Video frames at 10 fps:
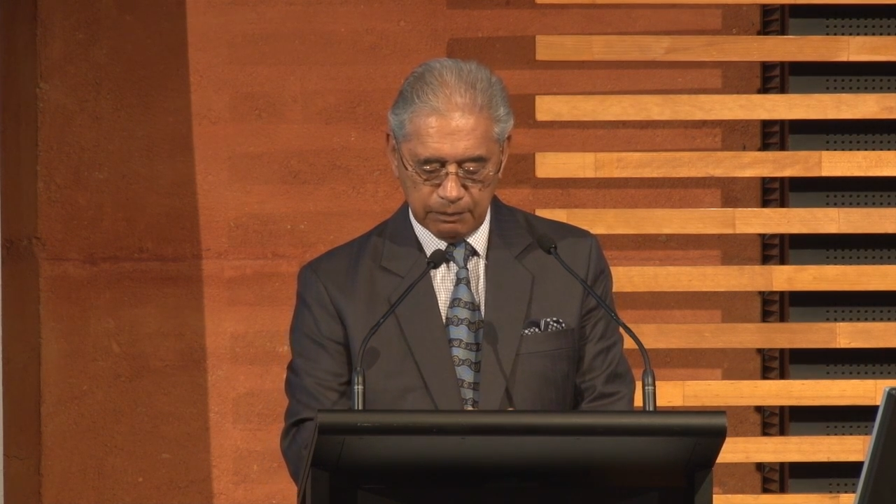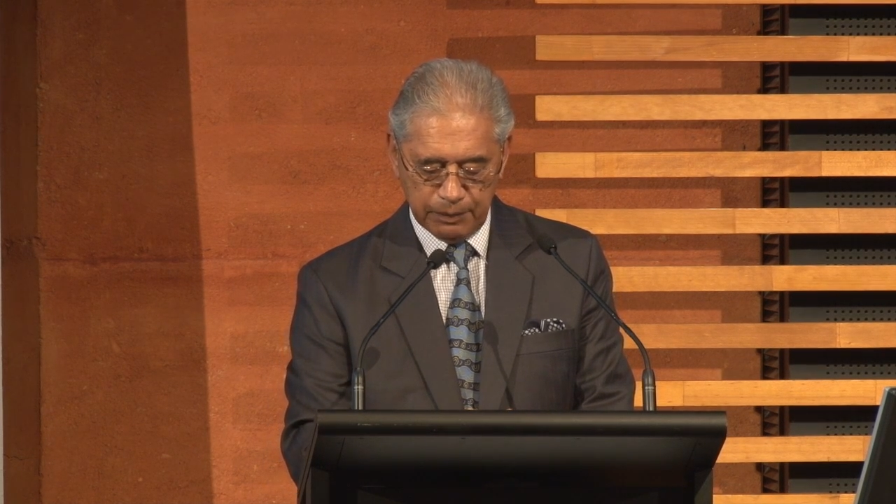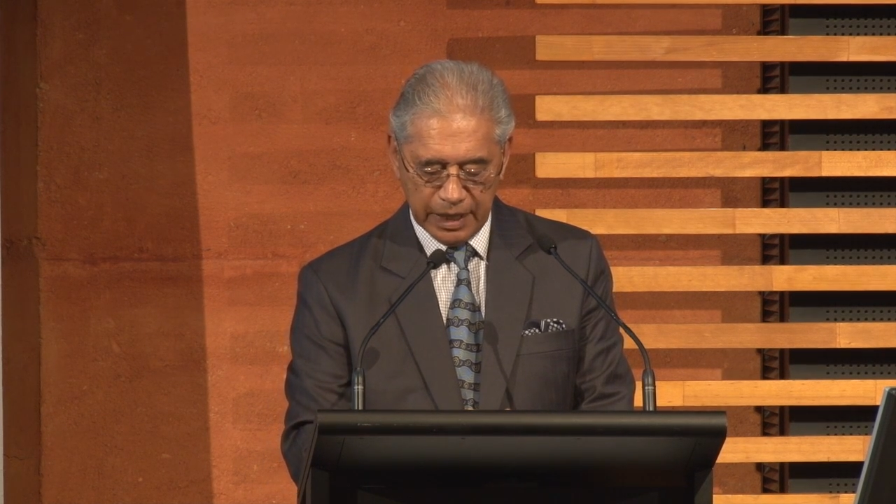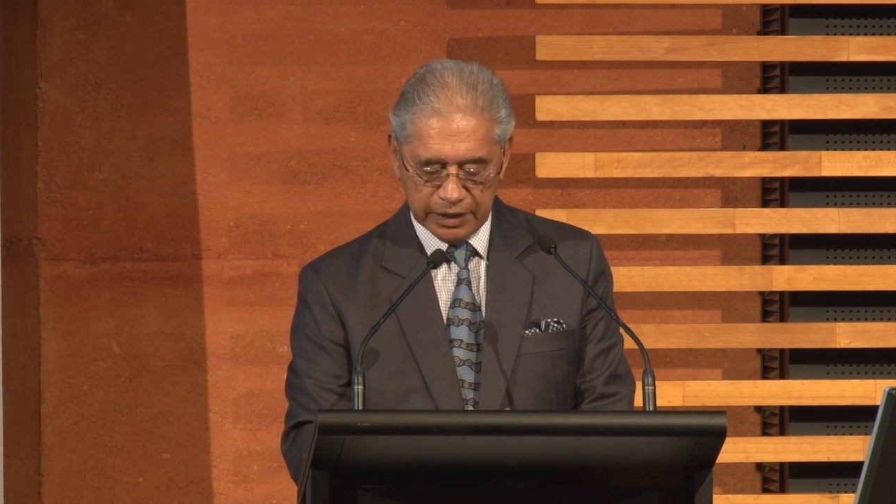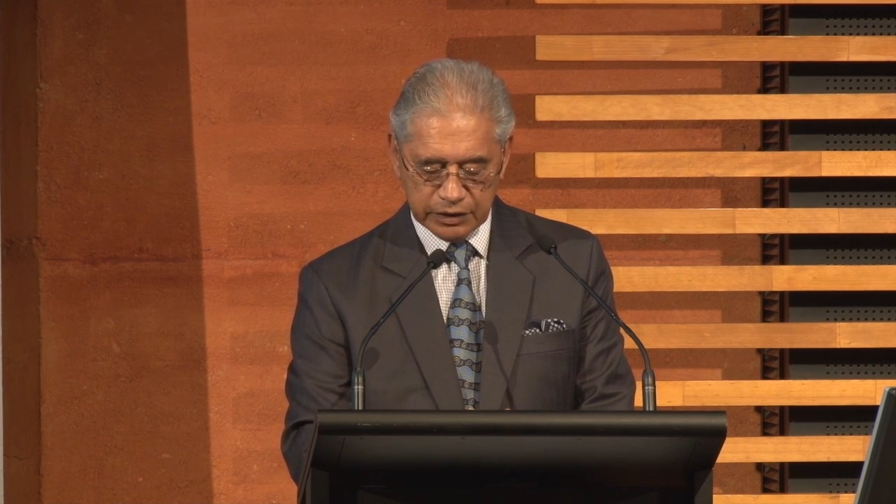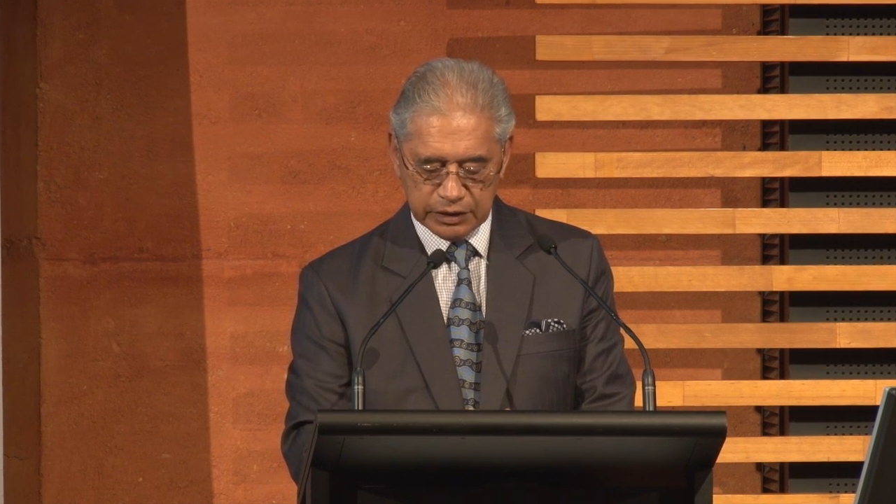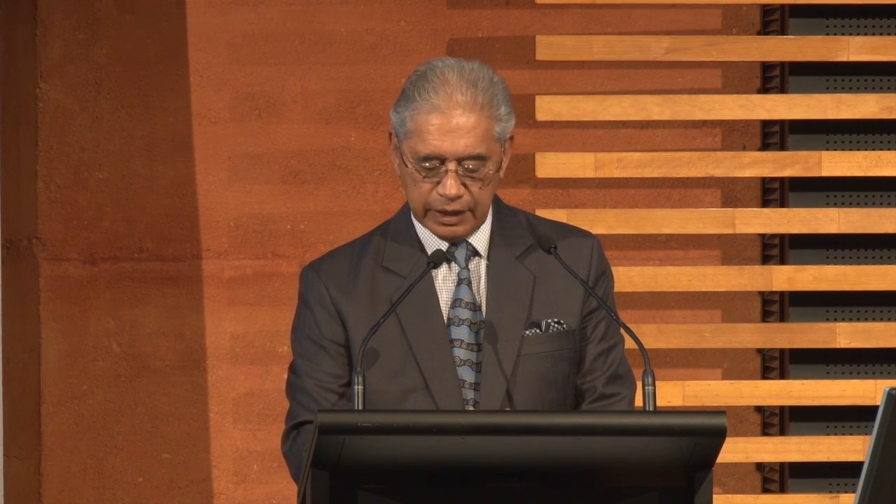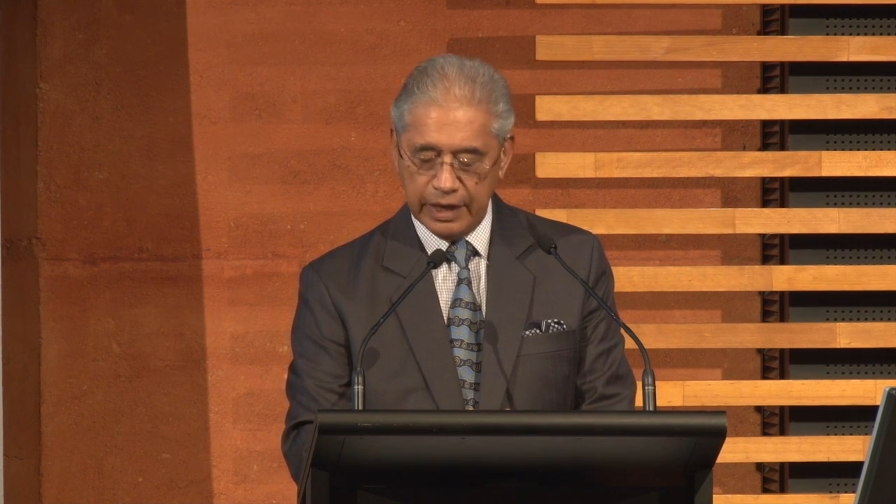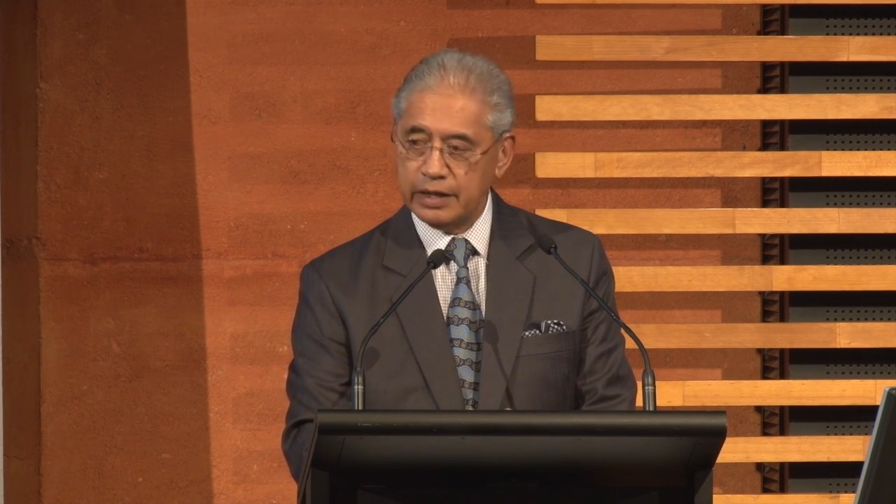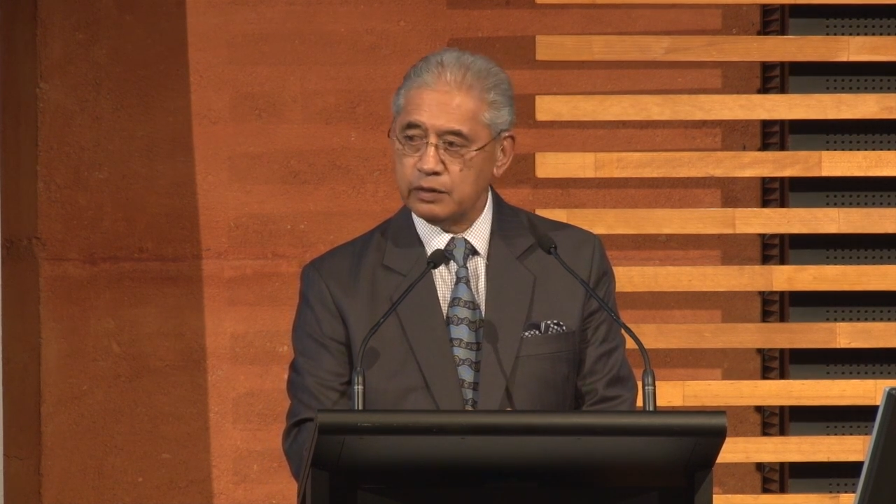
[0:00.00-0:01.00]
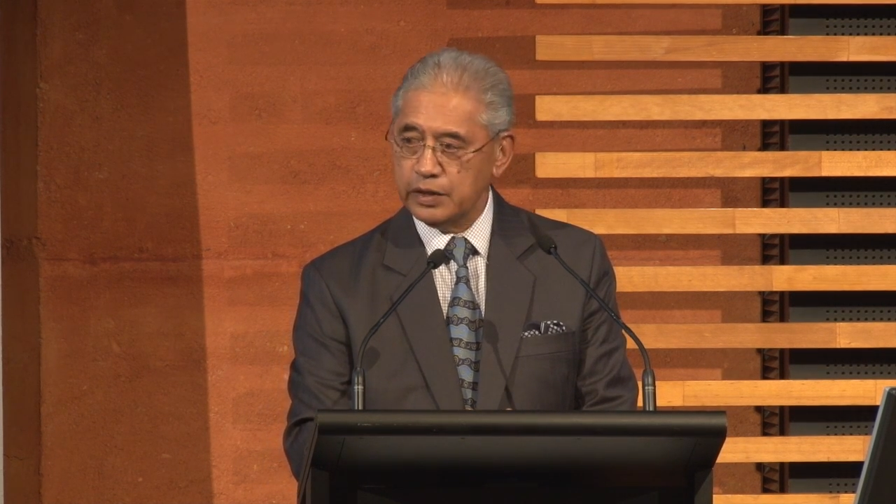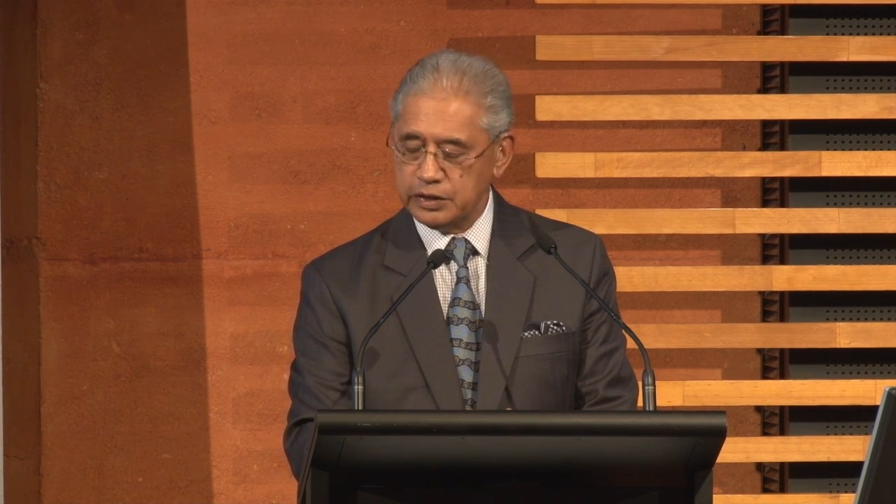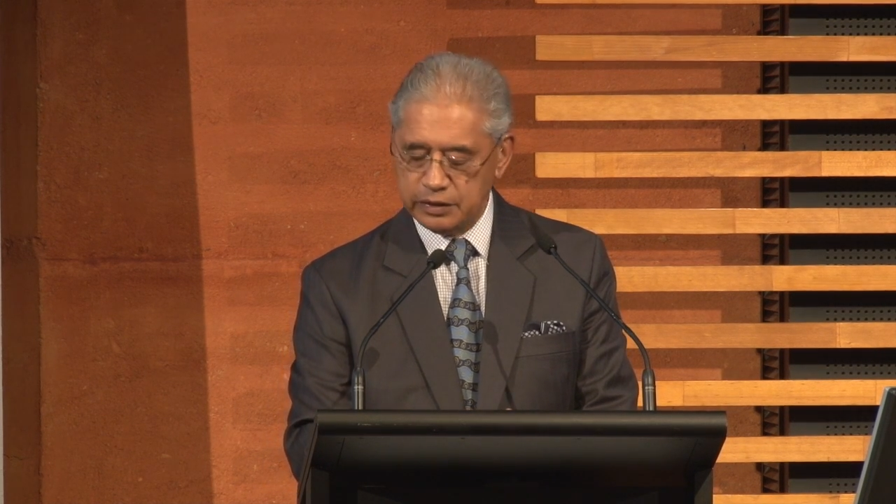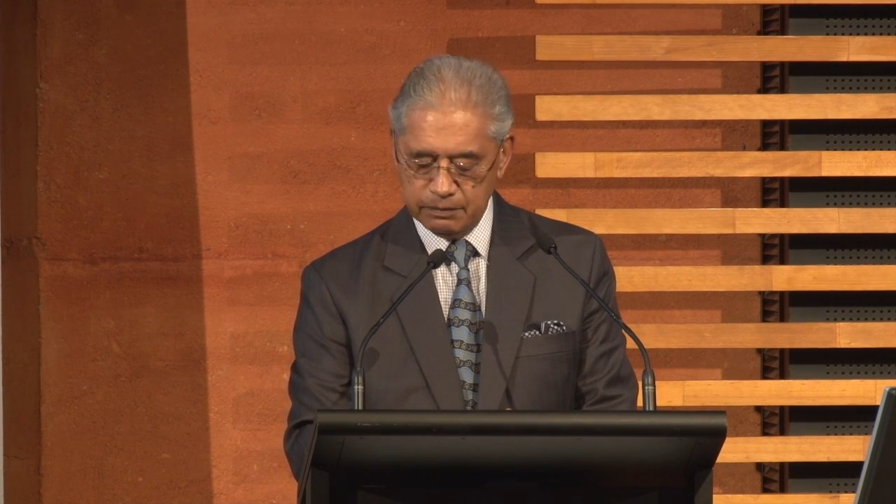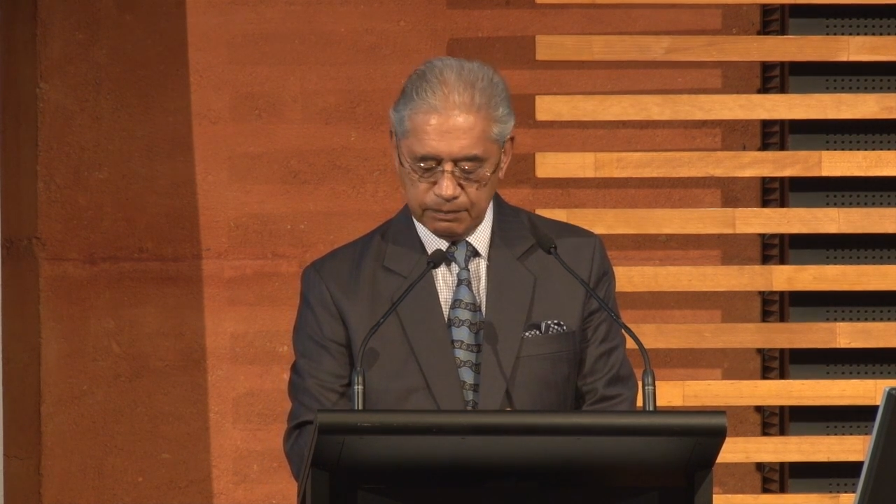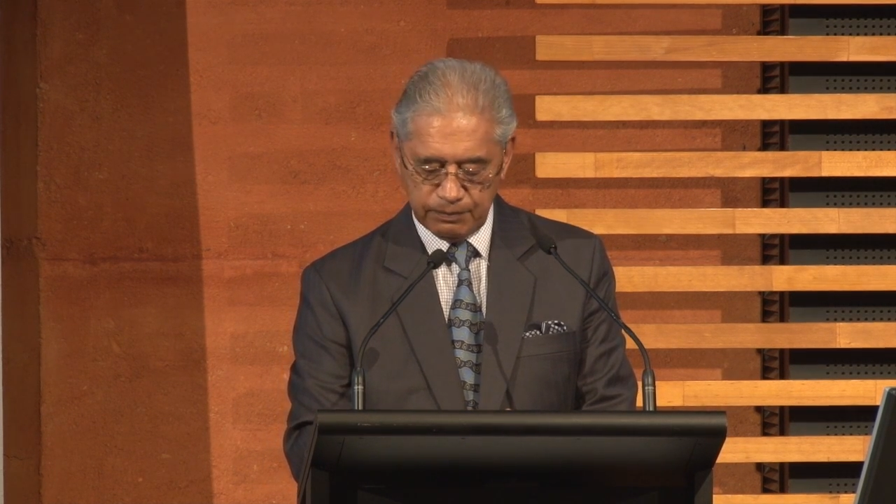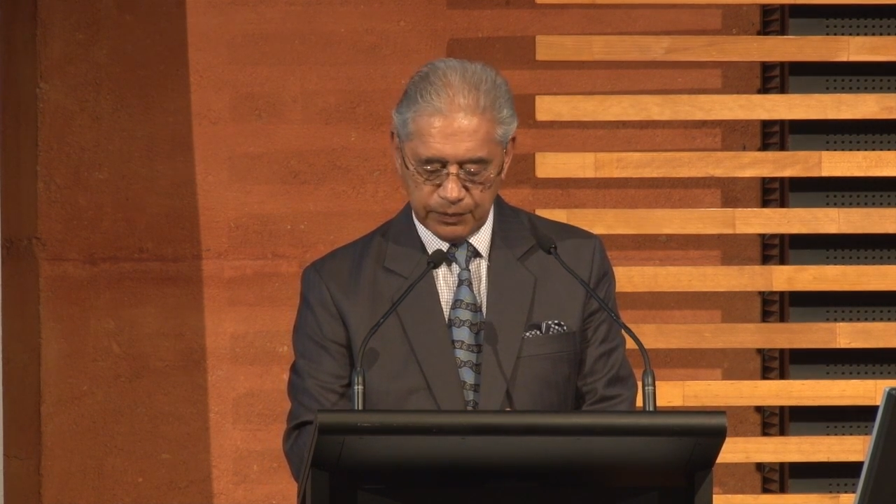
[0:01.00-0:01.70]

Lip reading: balance and wisdom